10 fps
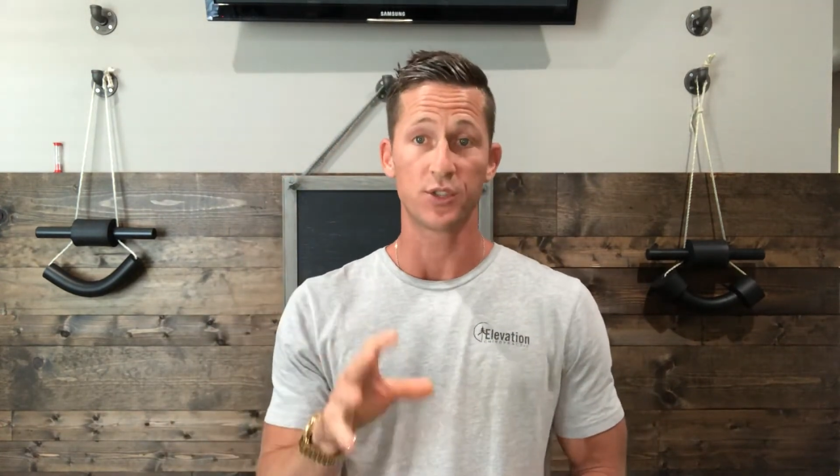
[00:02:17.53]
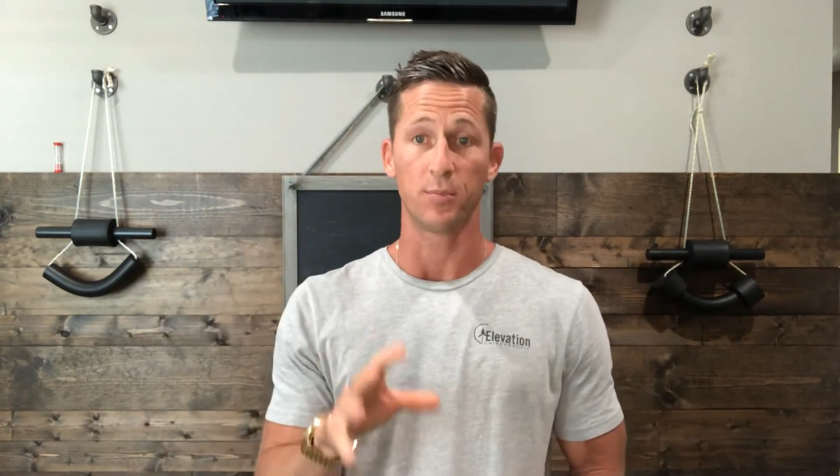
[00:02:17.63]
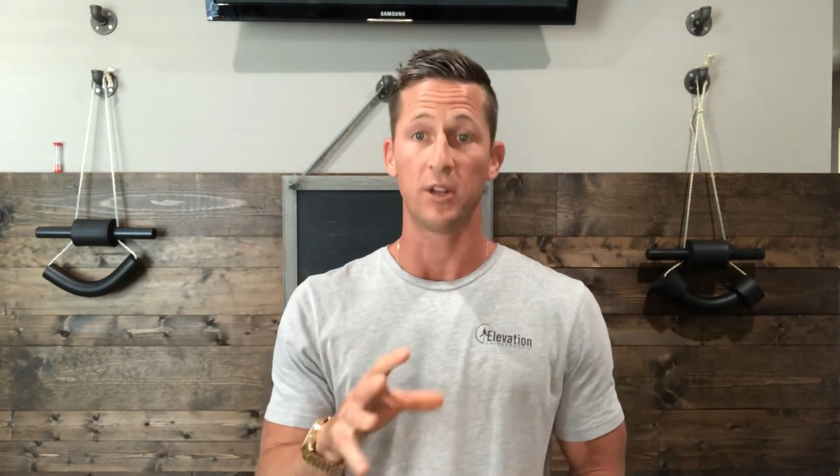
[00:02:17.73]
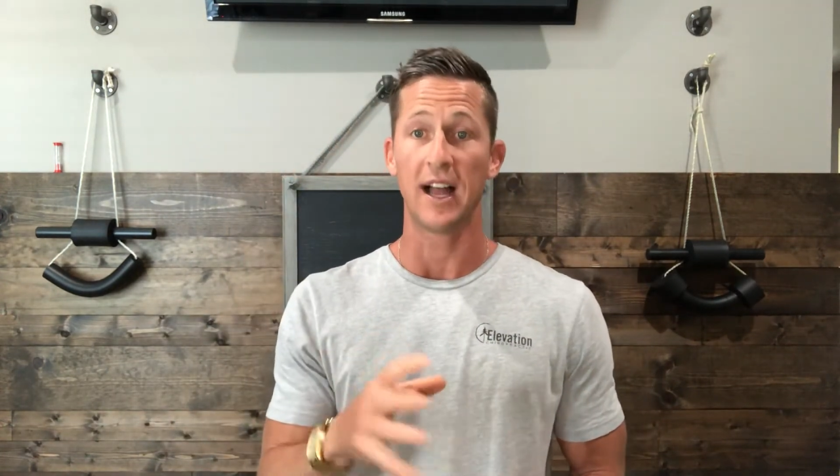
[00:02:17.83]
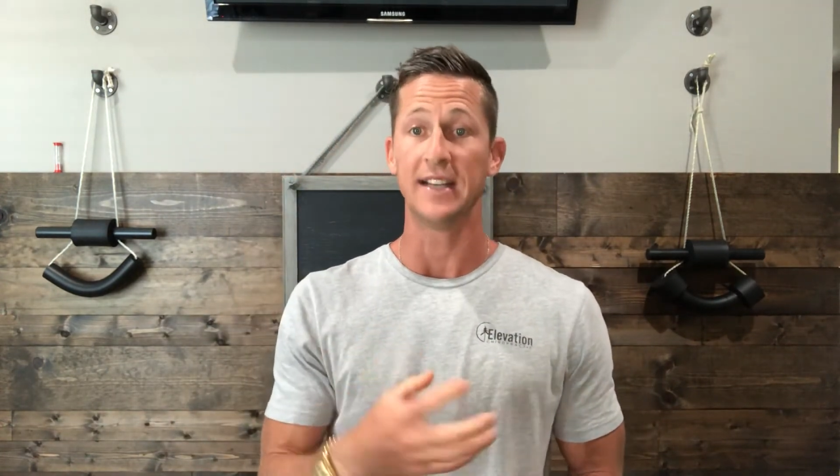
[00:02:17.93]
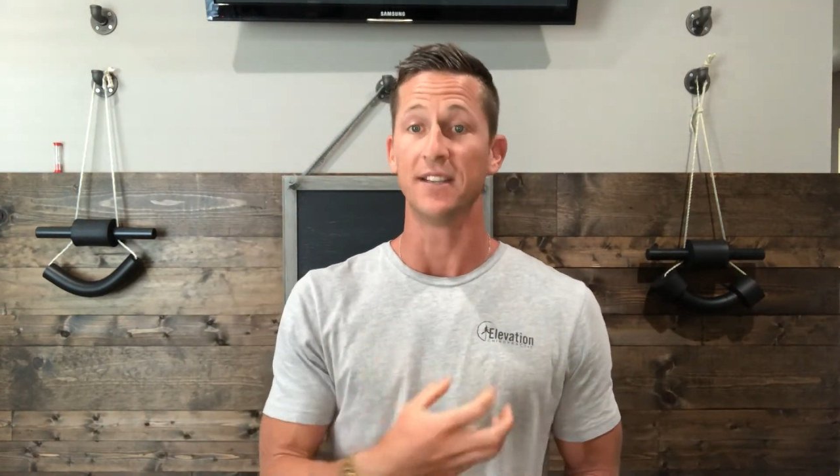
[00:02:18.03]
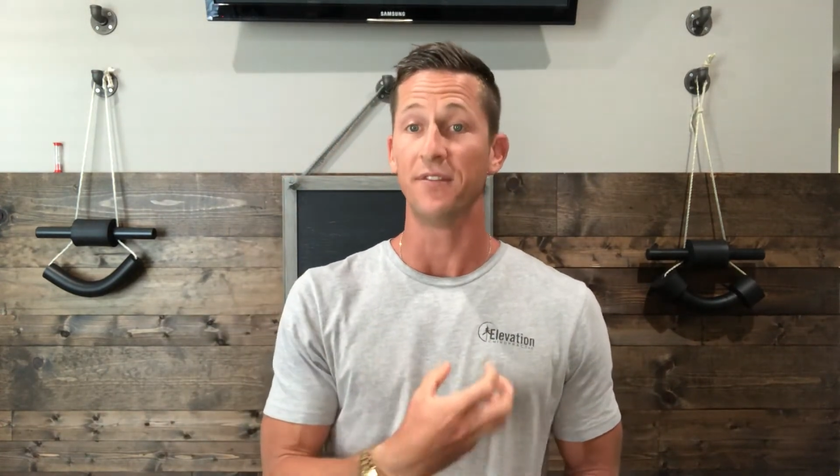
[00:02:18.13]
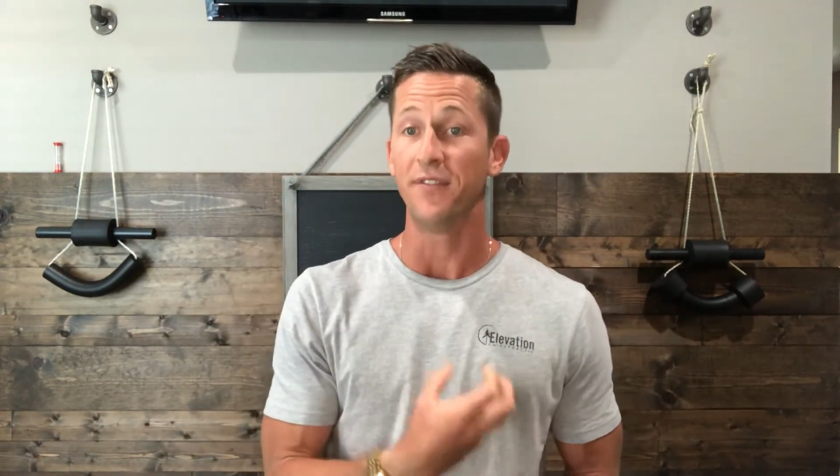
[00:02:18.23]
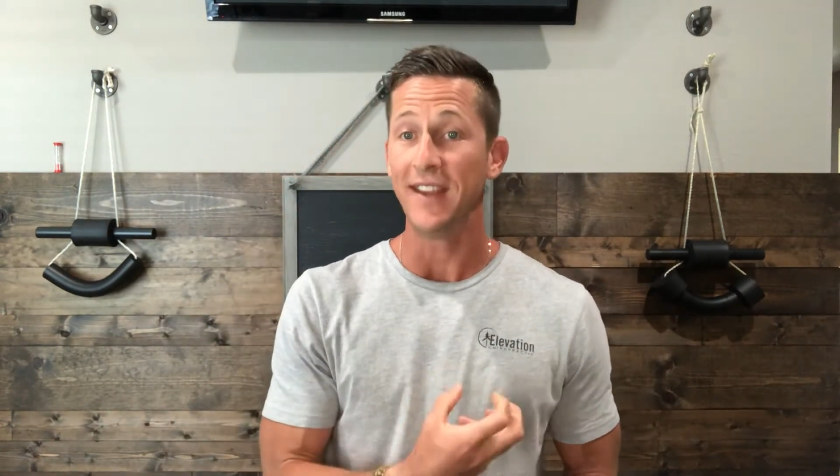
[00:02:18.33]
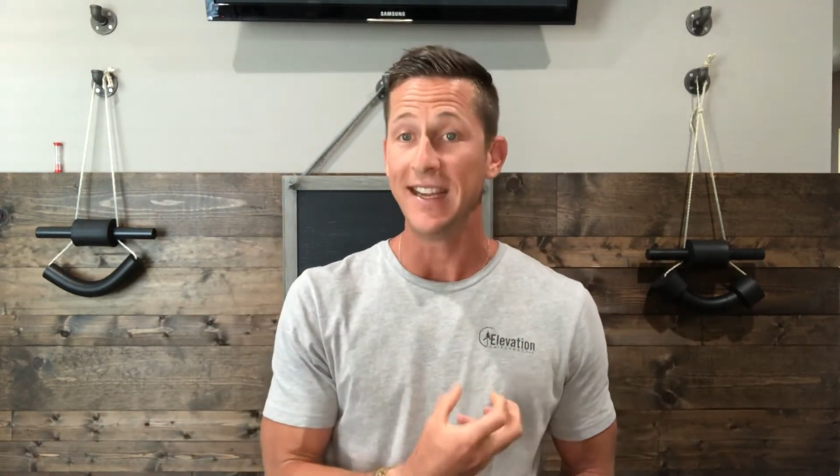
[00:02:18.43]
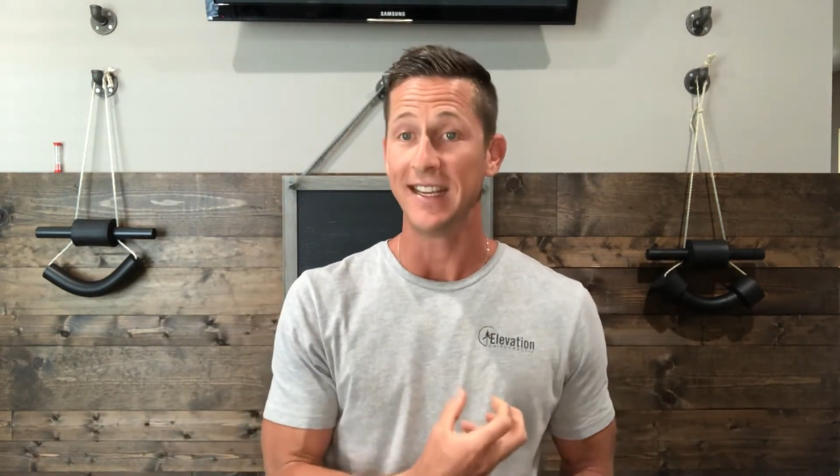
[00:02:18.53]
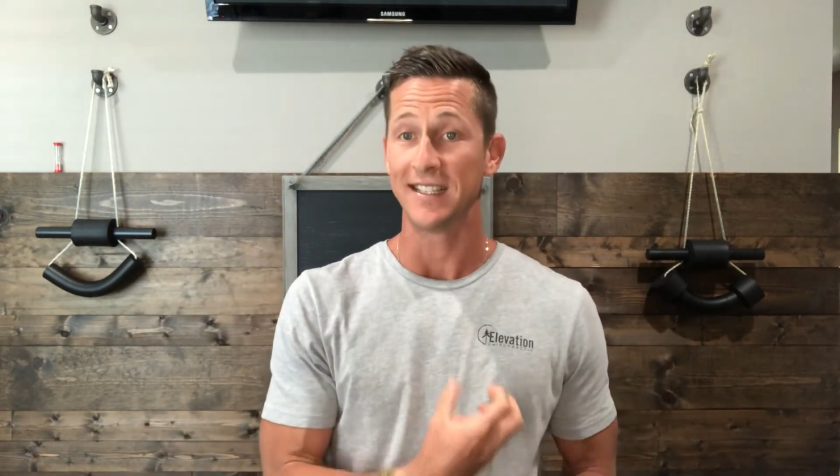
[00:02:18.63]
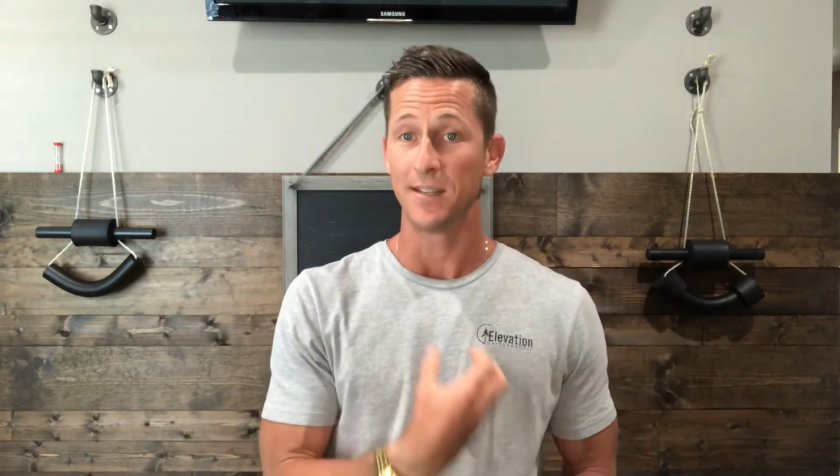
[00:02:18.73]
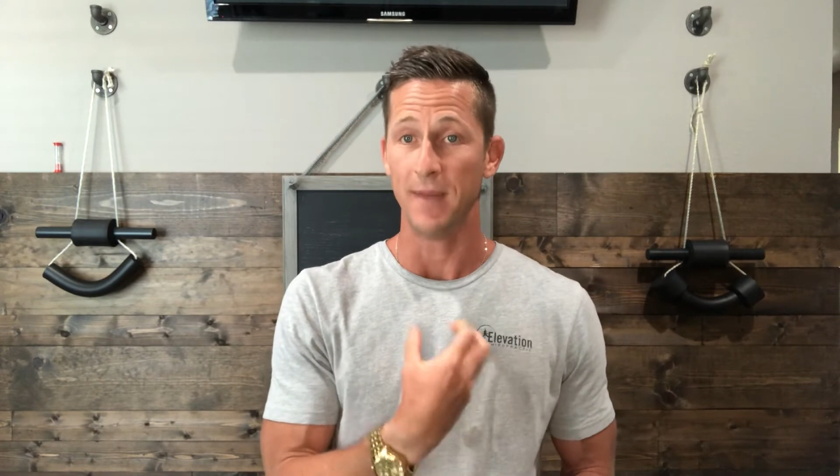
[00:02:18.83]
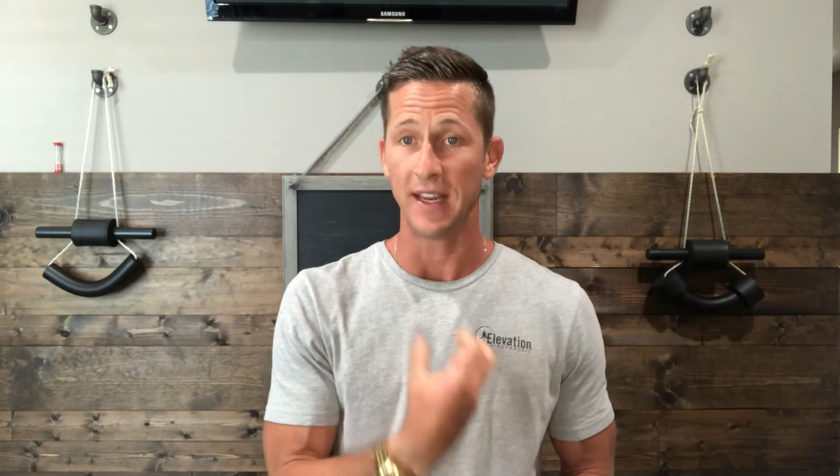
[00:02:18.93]
supply to feed
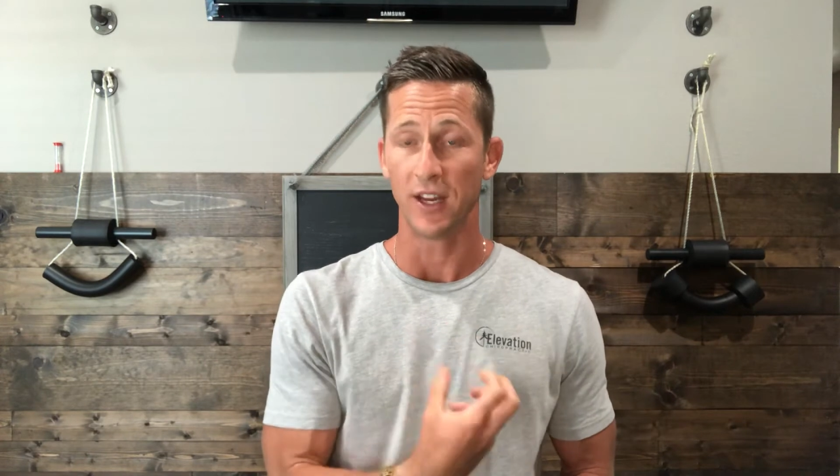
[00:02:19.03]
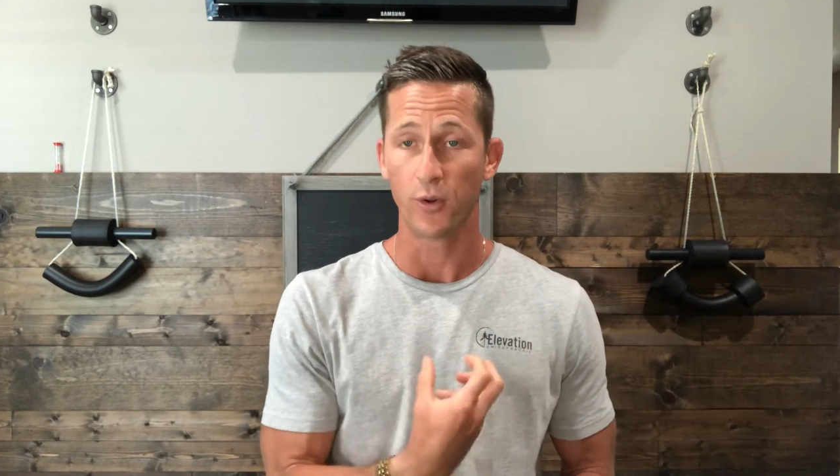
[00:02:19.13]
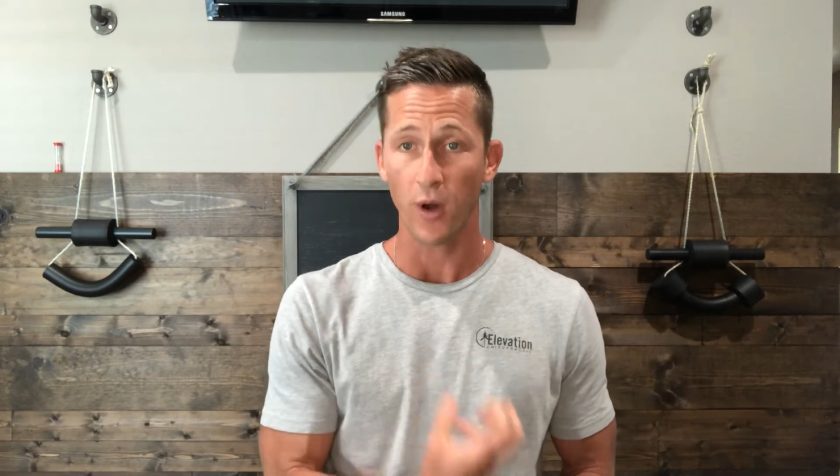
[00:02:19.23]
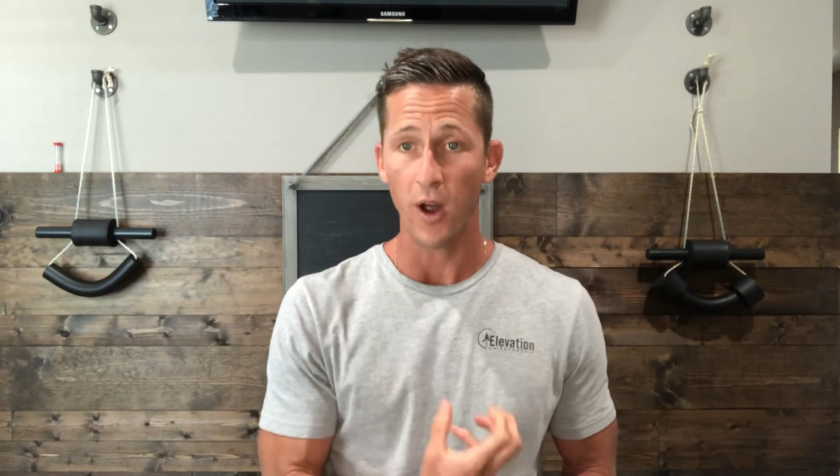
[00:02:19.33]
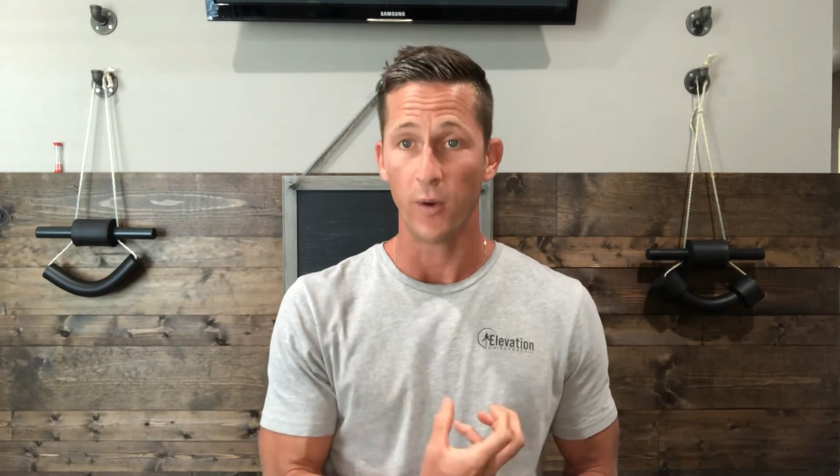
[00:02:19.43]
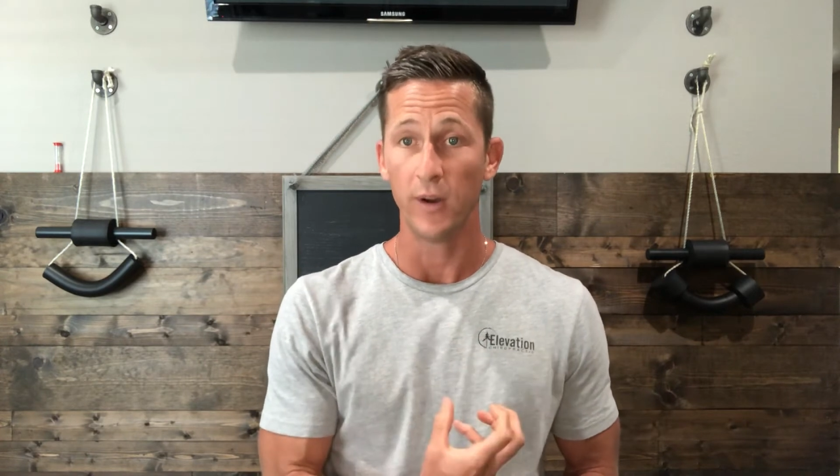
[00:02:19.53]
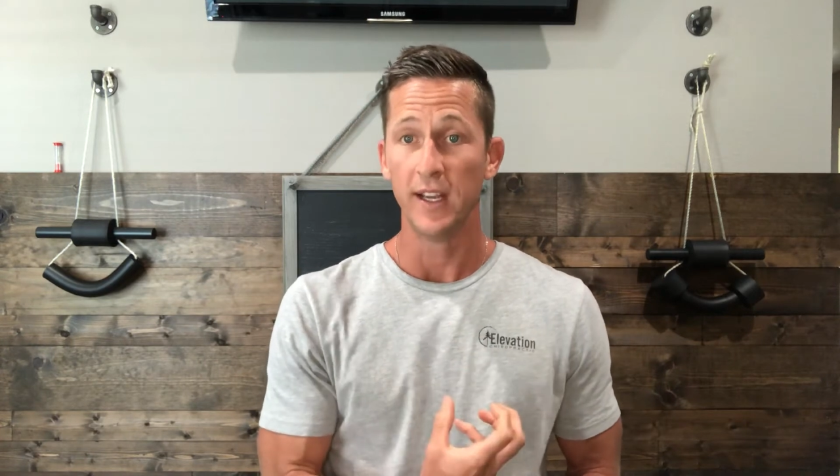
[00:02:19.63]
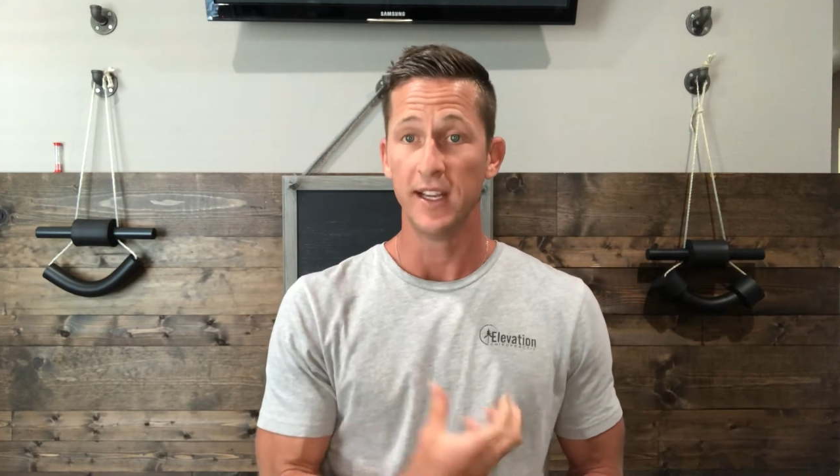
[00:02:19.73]
it to make it grow.